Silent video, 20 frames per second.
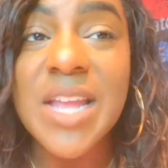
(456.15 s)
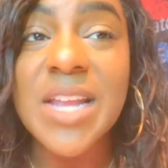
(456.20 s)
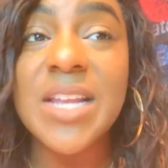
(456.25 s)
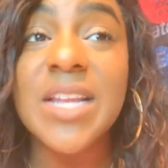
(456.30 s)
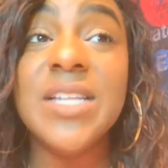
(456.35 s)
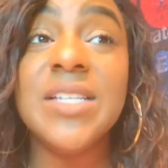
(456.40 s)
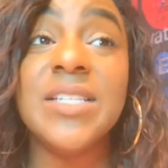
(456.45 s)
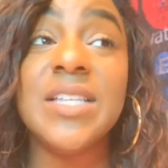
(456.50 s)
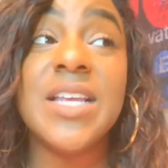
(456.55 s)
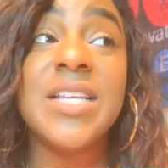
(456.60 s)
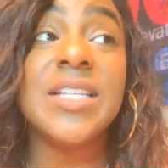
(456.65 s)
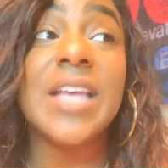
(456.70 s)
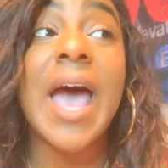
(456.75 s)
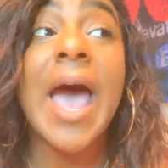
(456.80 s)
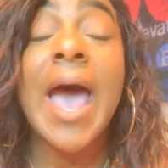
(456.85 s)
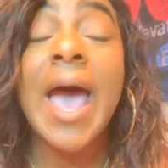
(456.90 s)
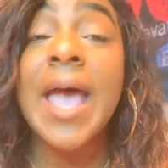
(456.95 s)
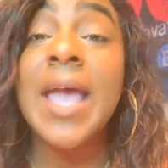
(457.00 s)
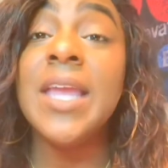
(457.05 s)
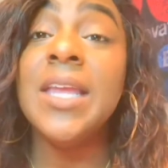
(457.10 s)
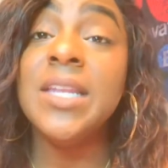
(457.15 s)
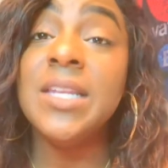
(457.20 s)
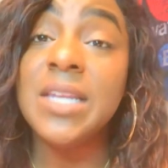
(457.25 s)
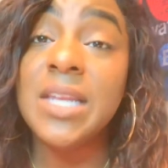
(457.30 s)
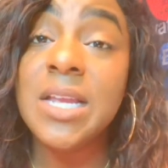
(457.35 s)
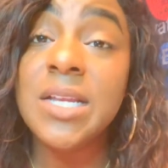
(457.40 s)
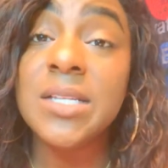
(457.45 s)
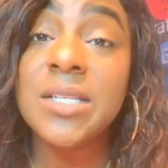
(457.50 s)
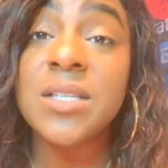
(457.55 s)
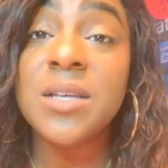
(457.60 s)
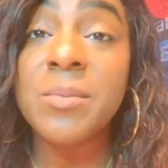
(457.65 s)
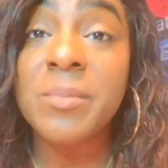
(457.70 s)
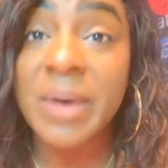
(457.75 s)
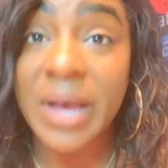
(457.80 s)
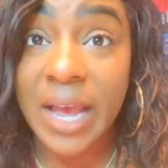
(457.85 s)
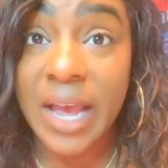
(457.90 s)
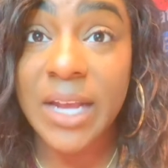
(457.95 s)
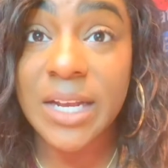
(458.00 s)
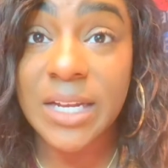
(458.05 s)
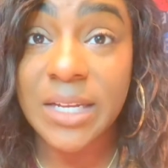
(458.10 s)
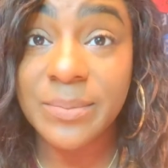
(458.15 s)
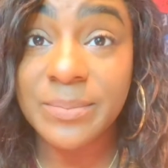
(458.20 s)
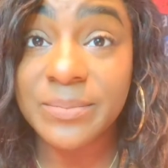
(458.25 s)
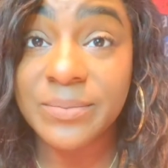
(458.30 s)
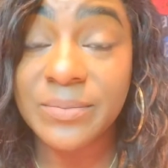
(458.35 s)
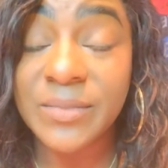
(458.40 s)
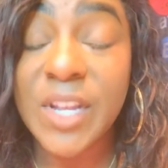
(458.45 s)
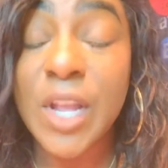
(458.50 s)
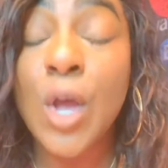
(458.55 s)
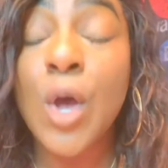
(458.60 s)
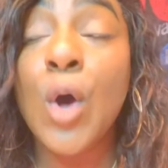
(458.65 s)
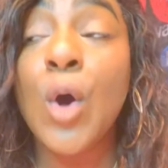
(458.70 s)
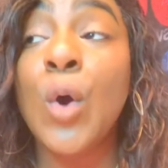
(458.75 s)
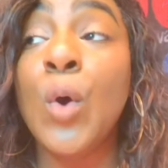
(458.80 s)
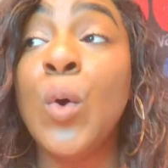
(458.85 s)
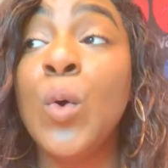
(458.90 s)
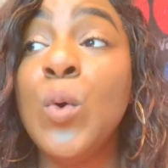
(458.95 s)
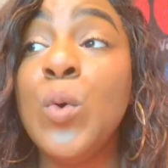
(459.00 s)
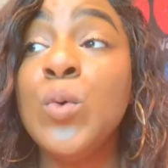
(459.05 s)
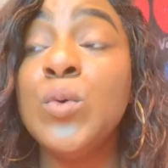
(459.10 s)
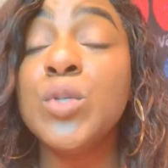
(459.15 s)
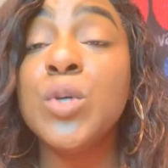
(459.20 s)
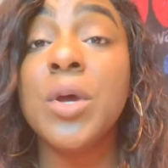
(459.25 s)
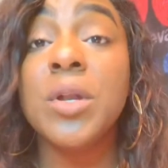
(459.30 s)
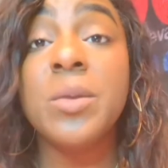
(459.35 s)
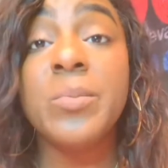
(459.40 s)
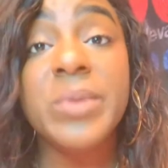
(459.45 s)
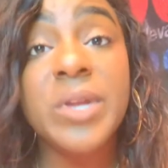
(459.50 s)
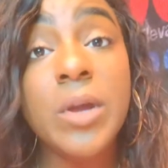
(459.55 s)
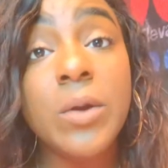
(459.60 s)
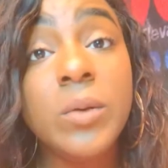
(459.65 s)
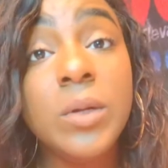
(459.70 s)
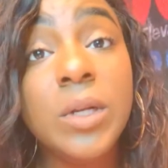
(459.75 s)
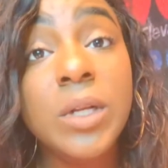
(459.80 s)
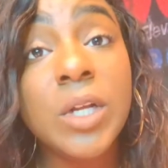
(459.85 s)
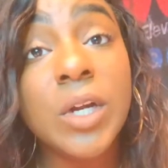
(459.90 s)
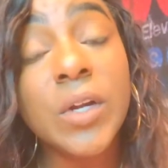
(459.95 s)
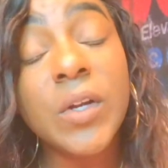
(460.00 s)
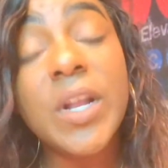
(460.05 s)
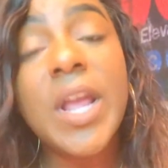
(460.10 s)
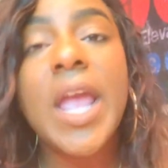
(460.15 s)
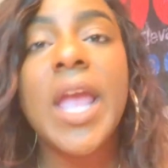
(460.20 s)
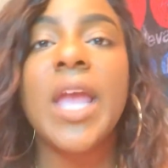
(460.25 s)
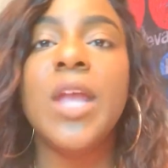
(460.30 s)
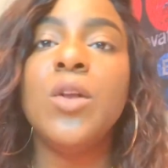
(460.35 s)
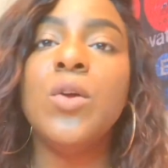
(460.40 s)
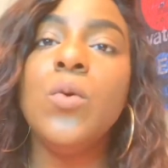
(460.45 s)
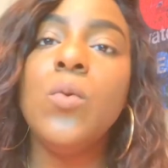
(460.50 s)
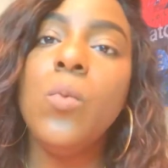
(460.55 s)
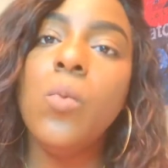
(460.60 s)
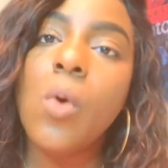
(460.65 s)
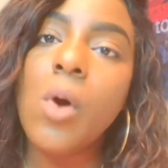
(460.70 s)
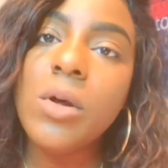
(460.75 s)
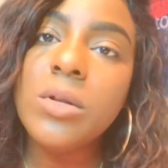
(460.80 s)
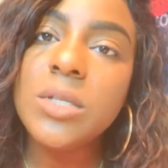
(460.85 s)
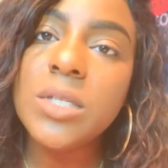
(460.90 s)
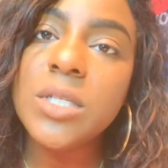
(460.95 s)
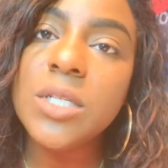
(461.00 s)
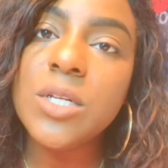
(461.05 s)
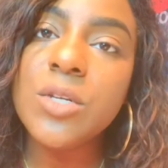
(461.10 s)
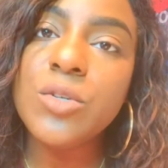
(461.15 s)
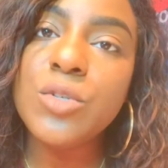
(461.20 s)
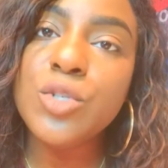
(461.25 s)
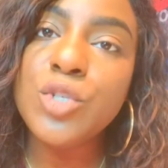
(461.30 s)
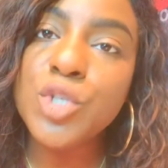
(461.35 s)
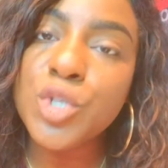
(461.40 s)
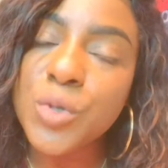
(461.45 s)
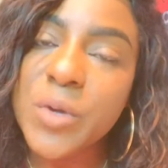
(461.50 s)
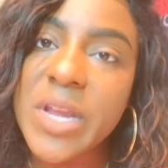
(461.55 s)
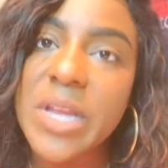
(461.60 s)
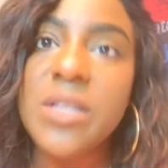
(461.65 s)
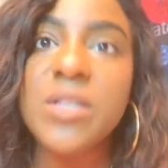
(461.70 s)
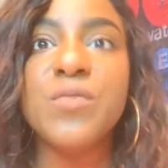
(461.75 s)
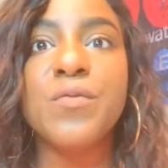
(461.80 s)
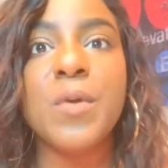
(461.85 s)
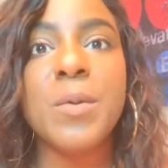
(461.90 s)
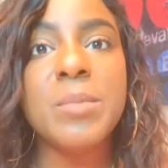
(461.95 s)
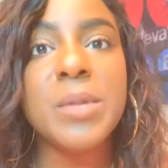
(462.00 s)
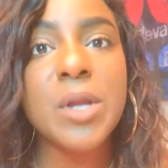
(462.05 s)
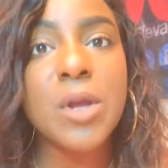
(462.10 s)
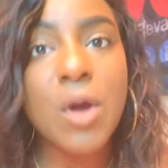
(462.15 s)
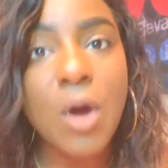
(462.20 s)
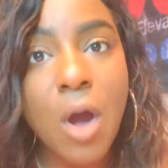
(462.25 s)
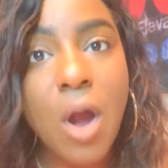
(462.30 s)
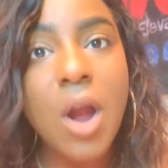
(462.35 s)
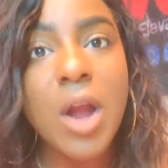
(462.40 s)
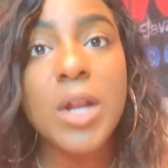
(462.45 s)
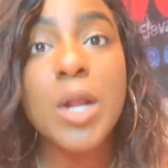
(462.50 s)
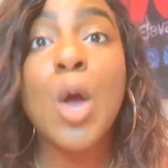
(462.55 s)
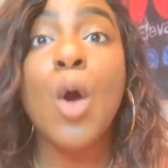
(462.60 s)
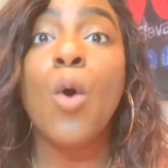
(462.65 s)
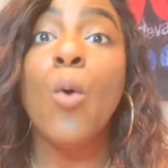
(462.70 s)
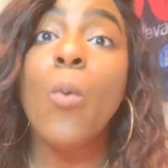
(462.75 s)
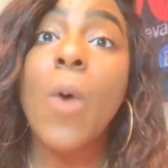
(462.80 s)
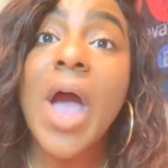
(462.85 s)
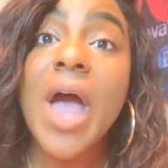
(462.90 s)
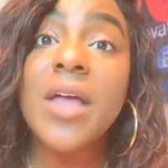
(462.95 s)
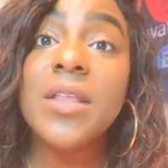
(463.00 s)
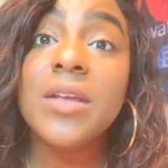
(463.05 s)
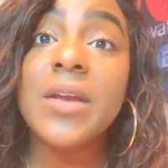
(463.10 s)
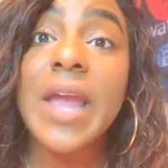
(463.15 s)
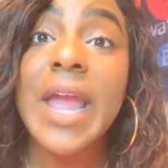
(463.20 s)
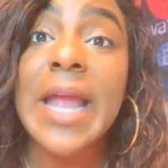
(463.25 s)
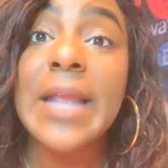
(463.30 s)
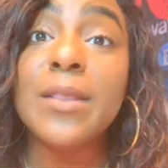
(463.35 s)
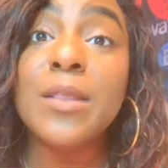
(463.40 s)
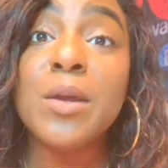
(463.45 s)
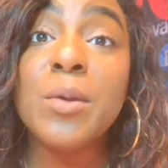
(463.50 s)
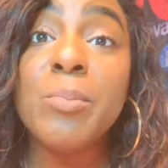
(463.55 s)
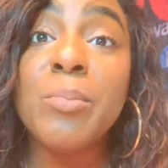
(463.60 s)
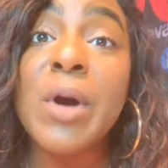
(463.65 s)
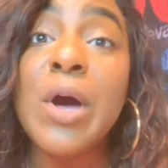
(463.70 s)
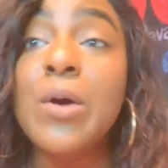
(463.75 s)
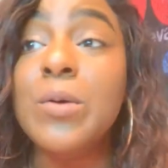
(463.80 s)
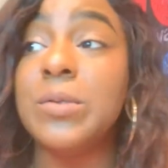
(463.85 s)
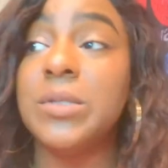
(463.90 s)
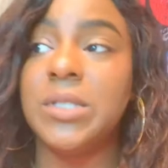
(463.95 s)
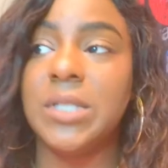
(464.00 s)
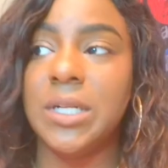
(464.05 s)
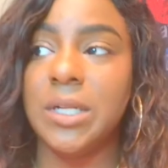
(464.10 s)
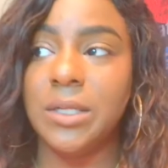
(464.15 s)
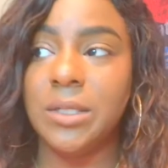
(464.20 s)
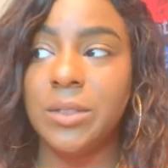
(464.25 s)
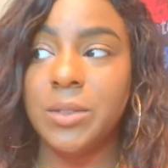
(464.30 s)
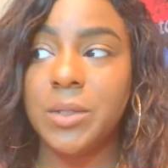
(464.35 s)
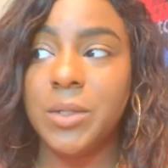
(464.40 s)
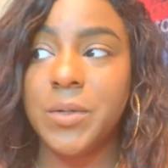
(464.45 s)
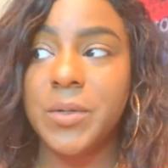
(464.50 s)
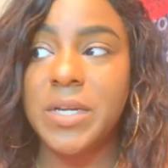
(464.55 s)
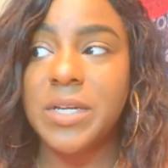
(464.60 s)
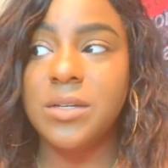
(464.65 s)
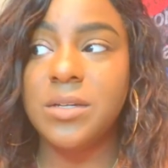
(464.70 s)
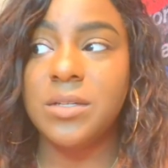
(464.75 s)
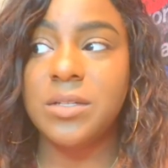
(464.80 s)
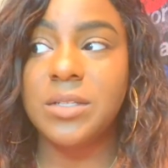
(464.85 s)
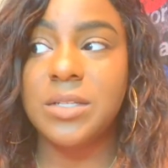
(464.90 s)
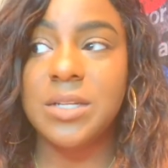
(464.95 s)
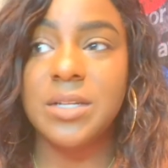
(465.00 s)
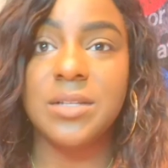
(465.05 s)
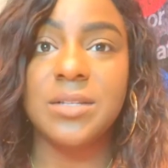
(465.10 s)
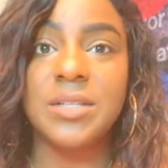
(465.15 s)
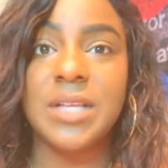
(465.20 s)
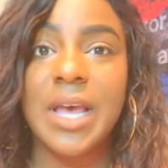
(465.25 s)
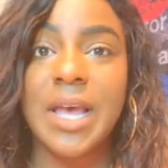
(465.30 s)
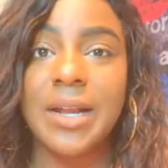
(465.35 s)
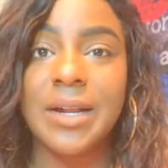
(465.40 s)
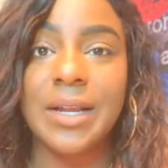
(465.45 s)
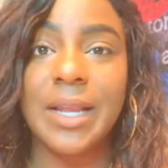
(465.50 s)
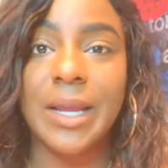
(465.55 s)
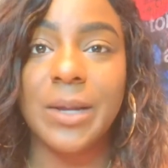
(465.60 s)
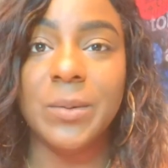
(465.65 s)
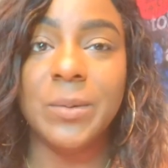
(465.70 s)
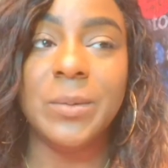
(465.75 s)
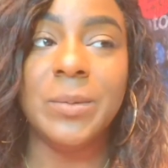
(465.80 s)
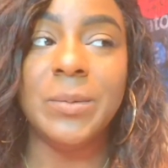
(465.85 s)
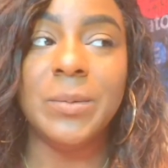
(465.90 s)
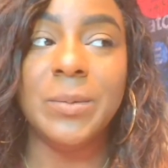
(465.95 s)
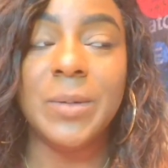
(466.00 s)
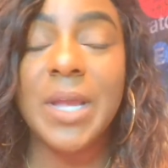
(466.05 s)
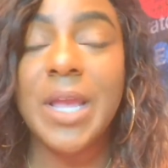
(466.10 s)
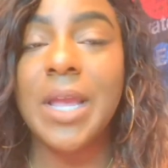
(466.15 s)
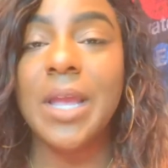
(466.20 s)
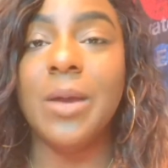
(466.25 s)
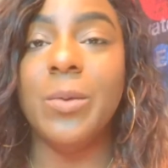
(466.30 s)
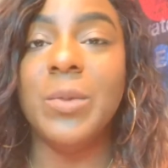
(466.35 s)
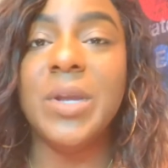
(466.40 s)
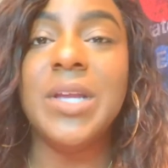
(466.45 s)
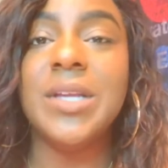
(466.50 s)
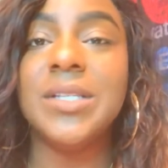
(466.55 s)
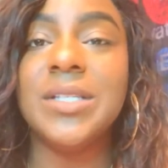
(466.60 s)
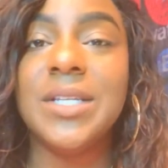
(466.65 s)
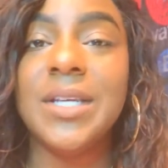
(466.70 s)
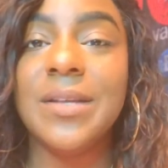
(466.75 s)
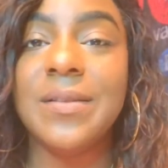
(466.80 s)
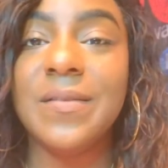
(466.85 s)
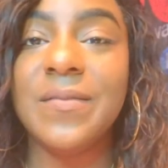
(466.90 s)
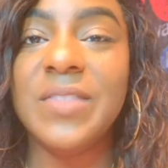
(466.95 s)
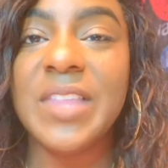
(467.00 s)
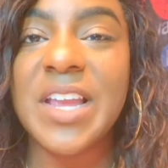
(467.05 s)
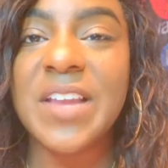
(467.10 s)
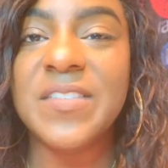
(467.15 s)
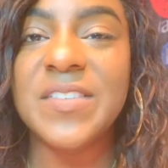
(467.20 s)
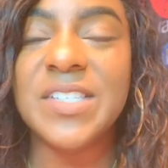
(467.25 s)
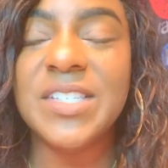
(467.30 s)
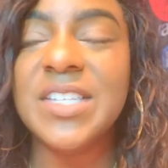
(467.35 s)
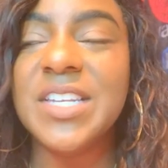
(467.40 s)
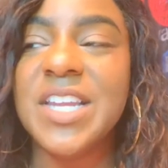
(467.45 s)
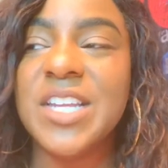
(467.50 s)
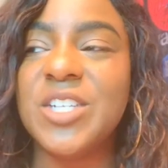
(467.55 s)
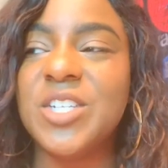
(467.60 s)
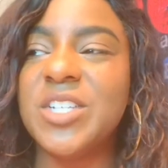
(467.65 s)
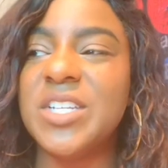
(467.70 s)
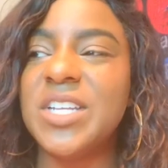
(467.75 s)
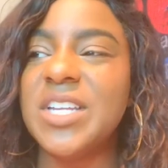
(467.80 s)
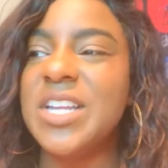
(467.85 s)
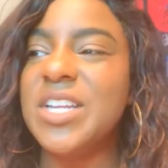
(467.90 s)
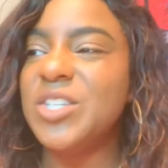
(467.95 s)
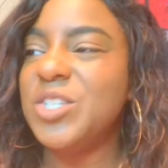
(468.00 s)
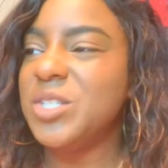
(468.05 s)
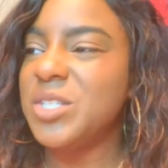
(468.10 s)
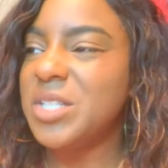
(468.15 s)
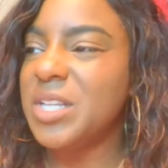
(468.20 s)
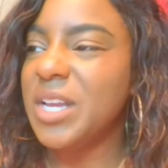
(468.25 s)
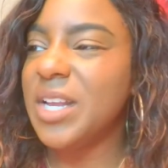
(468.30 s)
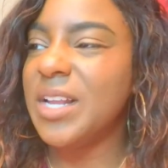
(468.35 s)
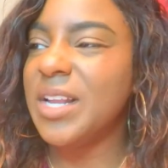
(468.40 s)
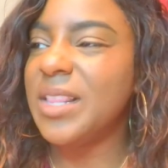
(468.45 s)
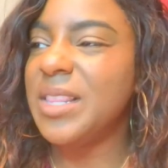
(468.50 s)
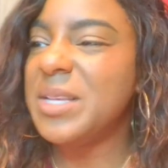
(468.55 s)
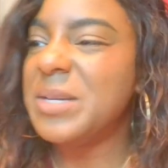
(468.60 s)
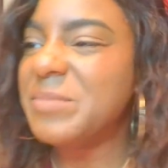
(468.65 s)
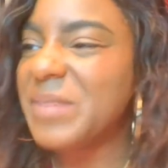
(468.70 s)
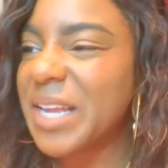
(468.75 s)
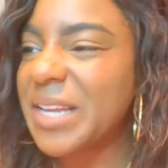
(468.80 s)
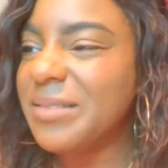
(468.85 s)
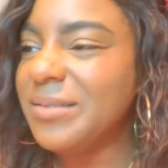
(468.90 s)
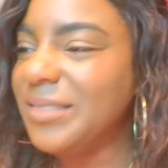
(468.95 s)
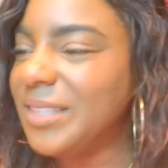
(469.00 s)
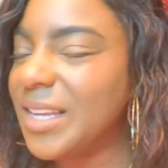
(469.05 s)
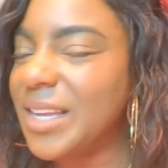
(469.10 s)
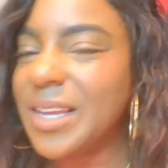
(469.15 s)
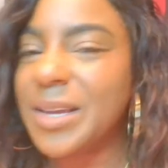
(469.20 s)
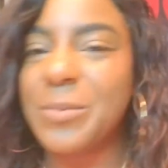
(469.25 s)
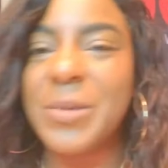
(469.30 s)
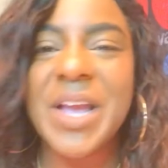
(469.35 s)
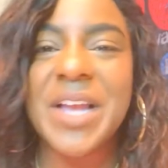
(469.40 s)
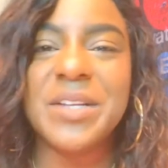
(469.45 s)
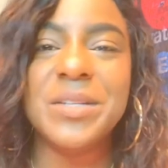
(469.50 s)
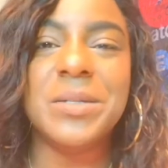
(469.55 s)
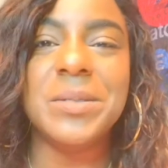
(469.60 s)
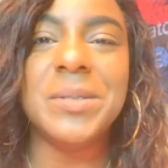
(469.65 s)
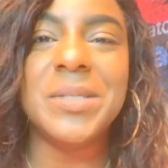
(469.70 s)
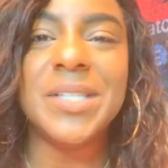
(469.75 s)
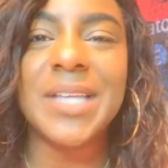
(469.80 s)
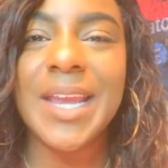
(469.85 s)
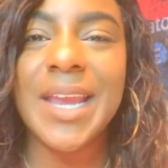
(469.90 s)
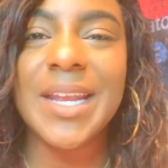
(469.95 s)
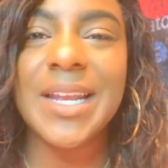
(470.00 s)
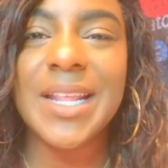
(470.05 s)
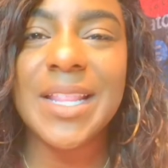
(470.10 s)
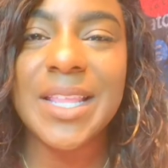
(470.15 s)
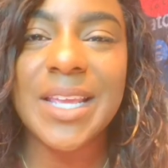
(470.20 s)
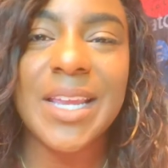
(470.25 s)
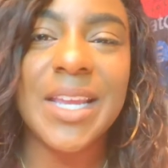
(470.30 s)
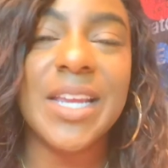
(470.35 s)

And he says, I need somebody who's going to be on alert and who won't steal treats from the cart while they're at their post. And the little creatures to the side are like, ooh, and we could tell that they've snitched. And he's just looking at them like, why'd you say anything?